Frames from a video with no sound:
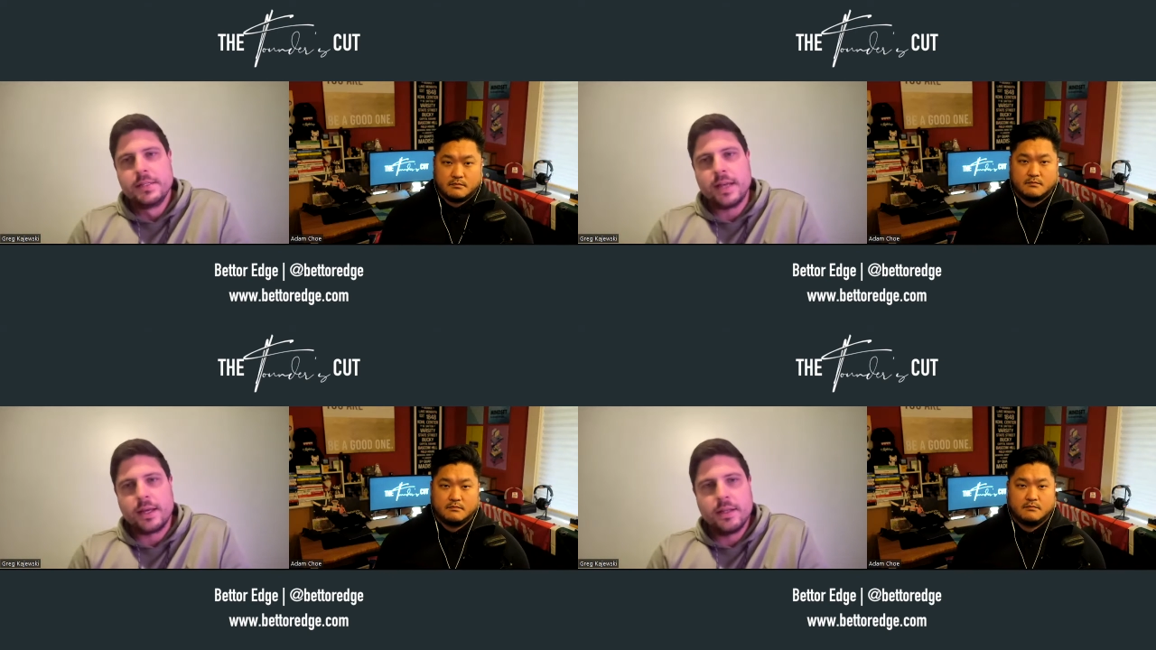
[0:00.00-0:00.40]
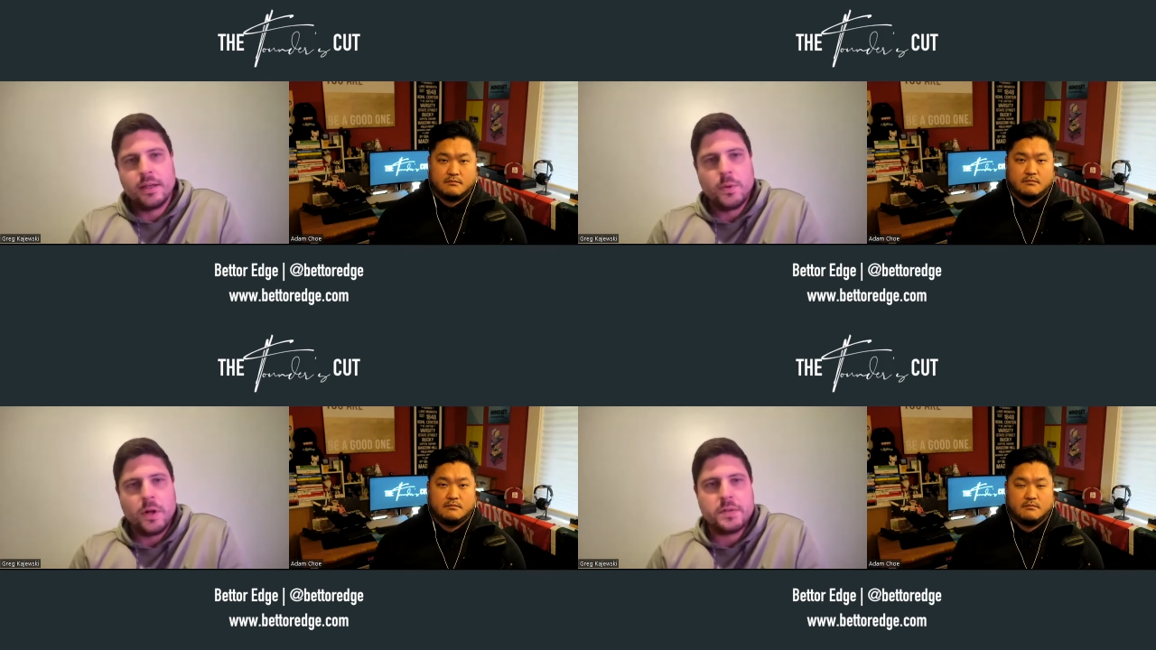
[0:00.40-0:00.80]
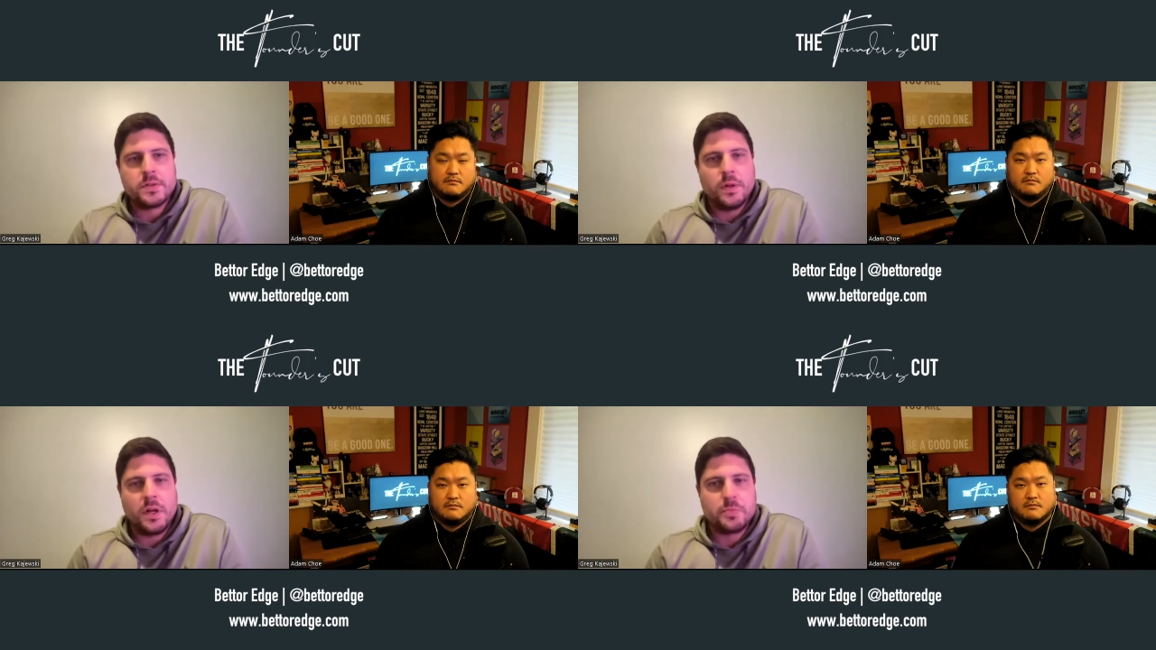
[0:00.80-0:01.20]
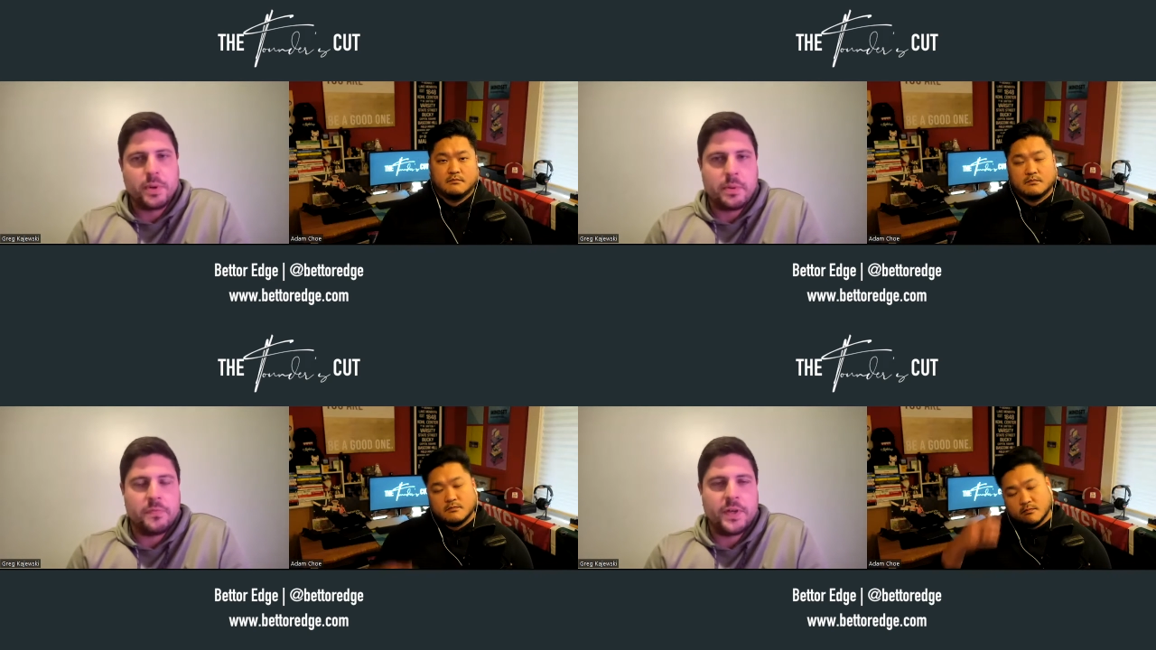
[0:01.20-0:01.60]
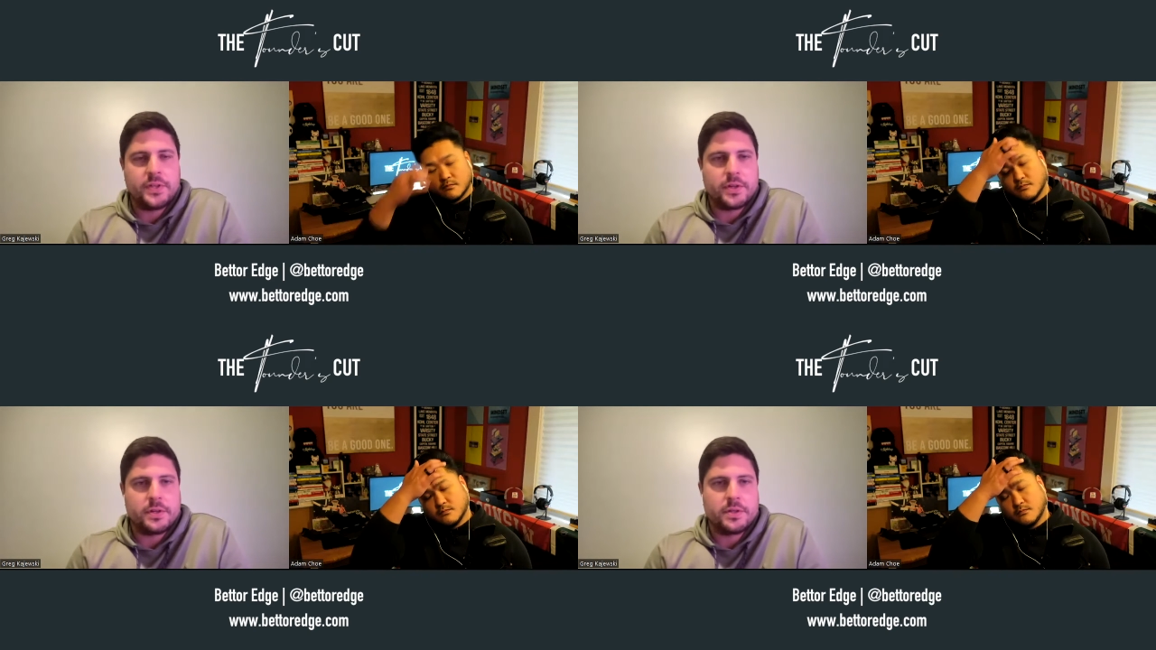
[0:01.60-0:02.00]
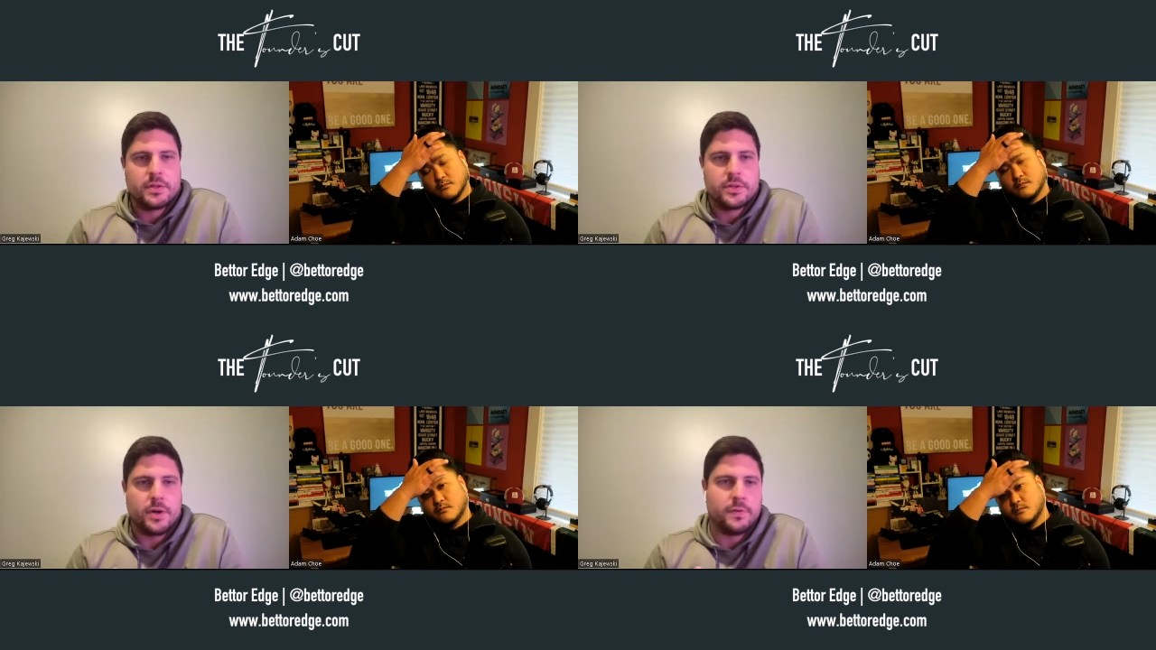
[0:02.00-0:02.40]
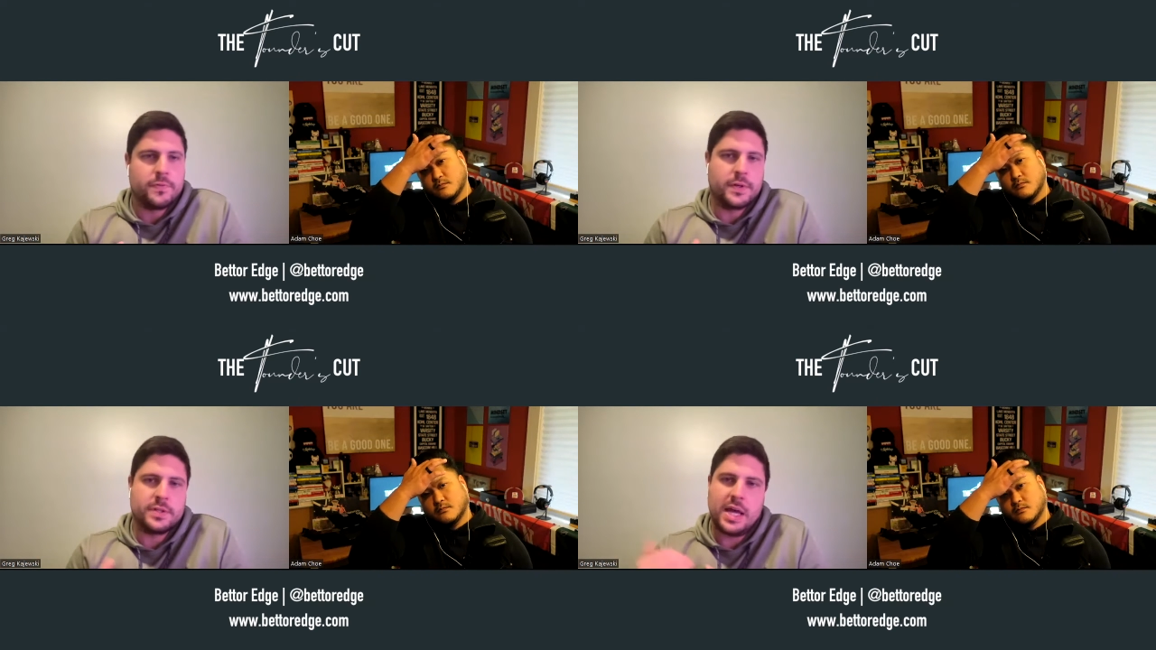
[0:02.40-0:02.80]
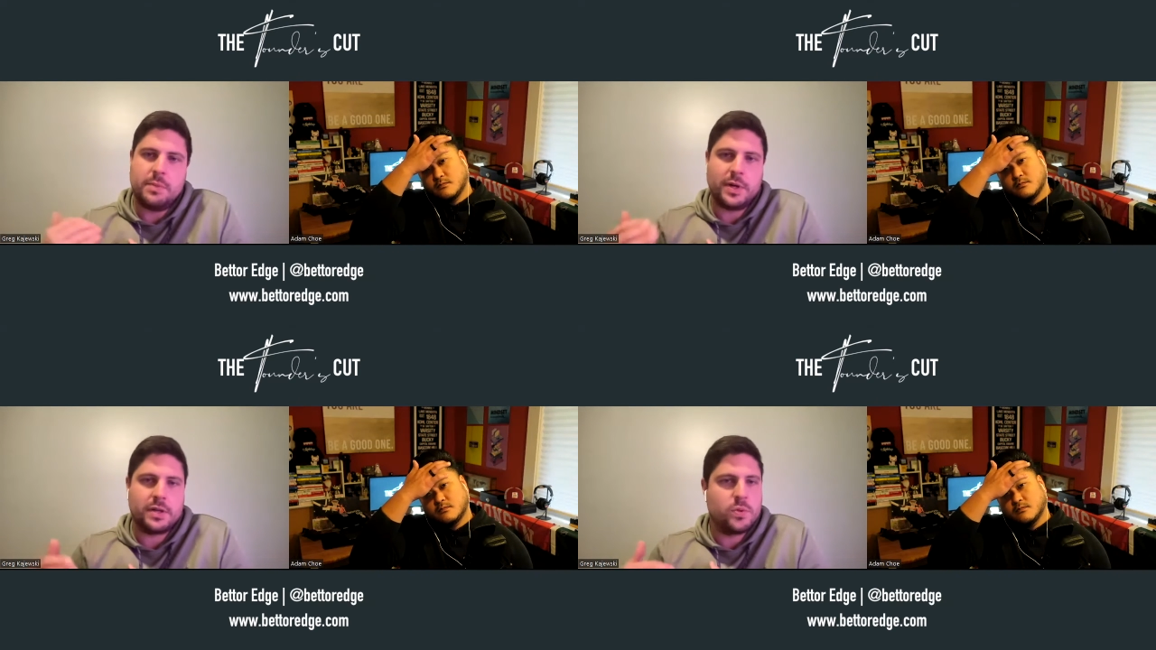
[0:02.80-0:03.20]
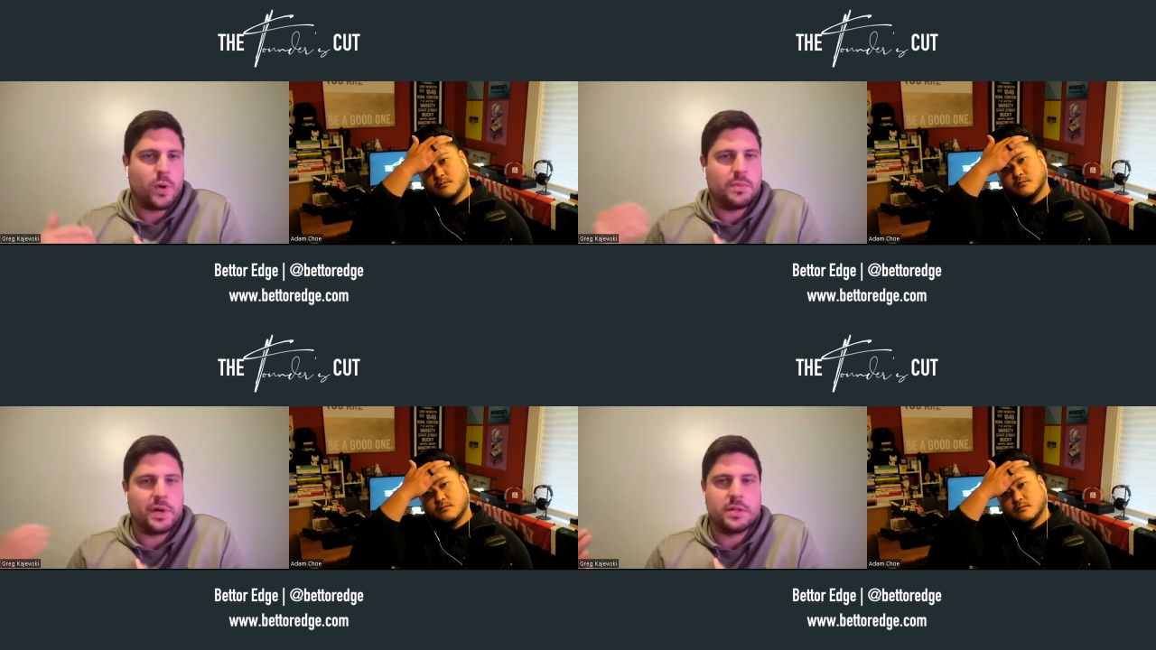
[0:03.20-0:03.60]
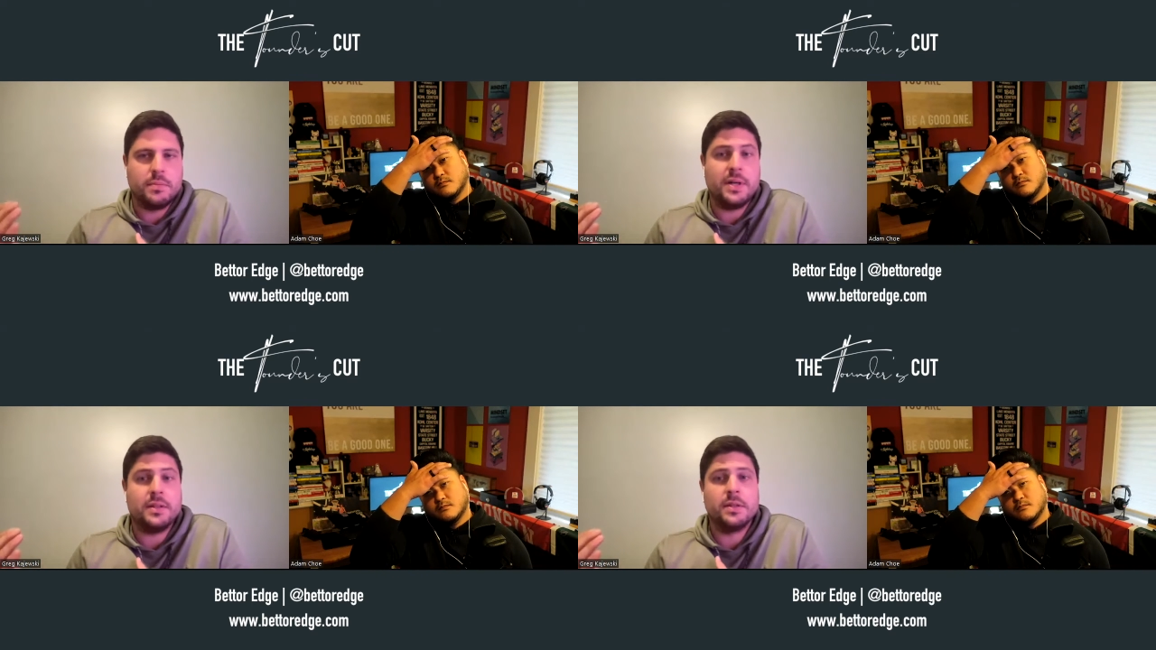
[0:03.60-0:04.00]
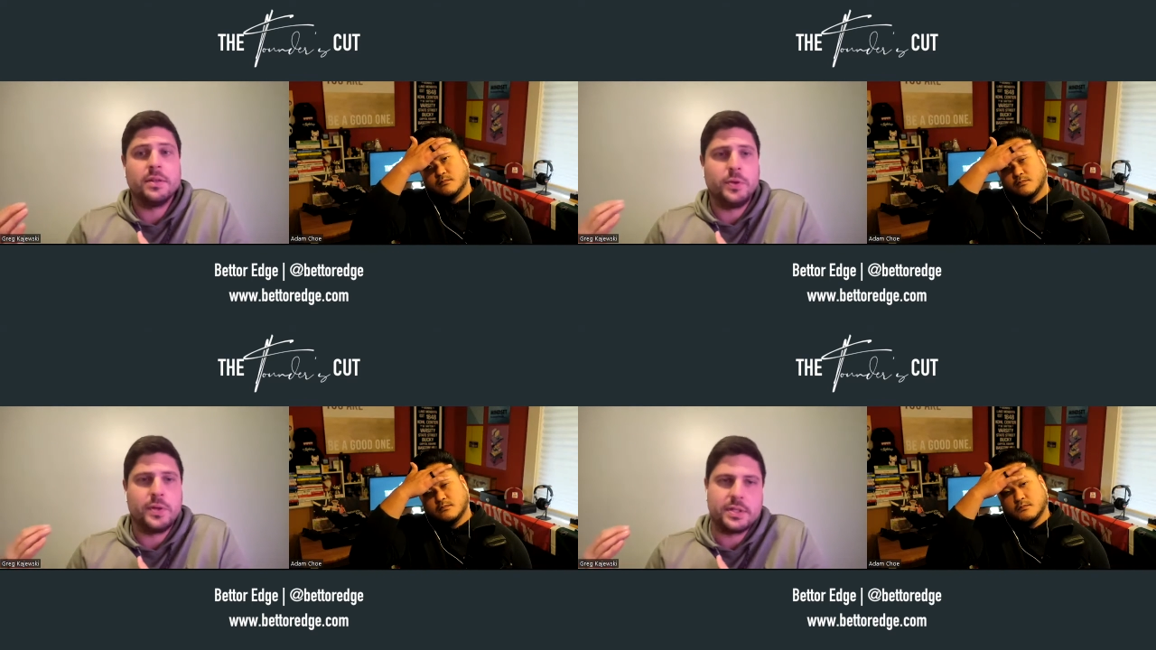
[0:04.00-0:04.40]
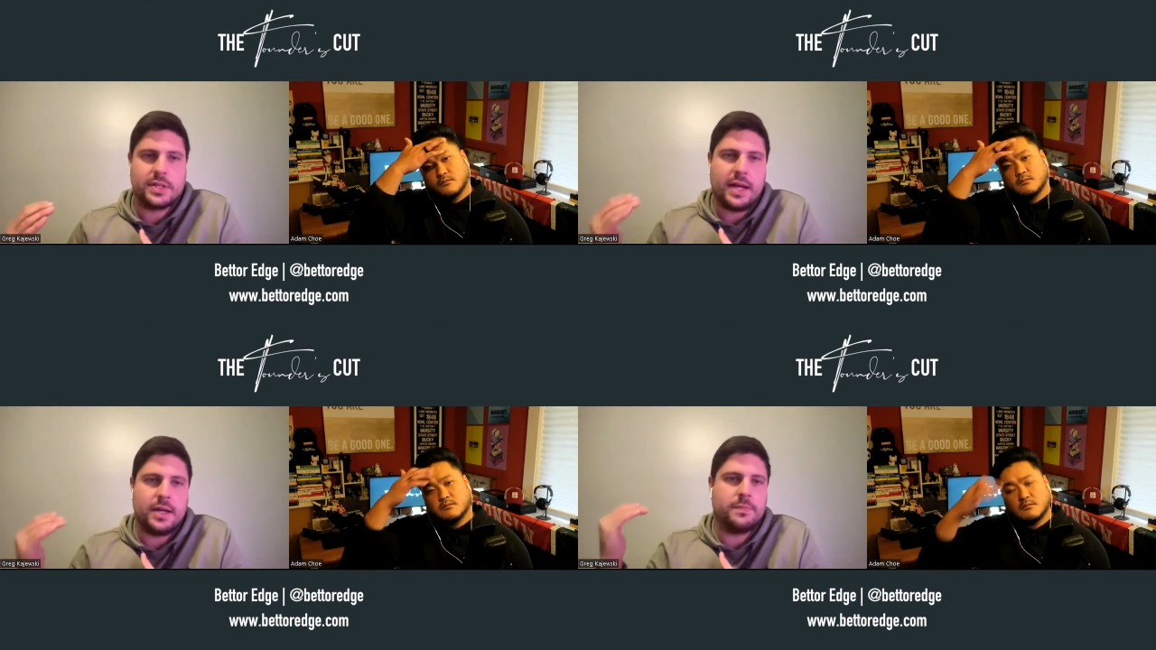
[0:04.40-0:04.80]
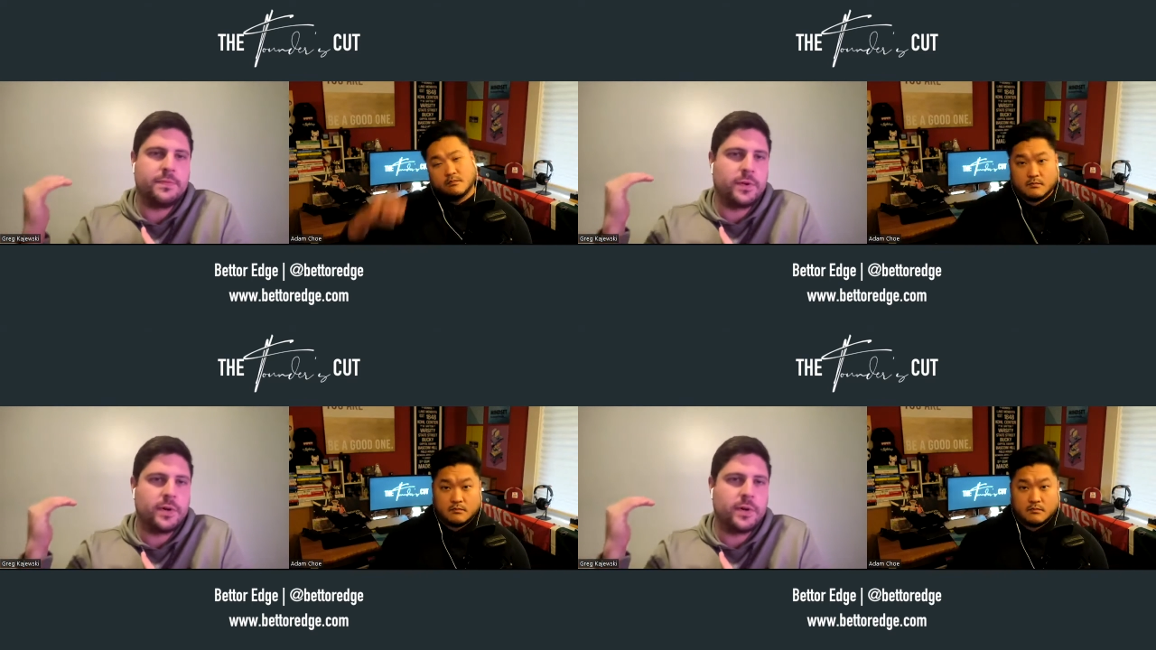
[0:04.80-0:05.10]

Speaker 1: Secondly, we'll also launch premium features. So for ten bucks, twenty bucks a month, you can sign up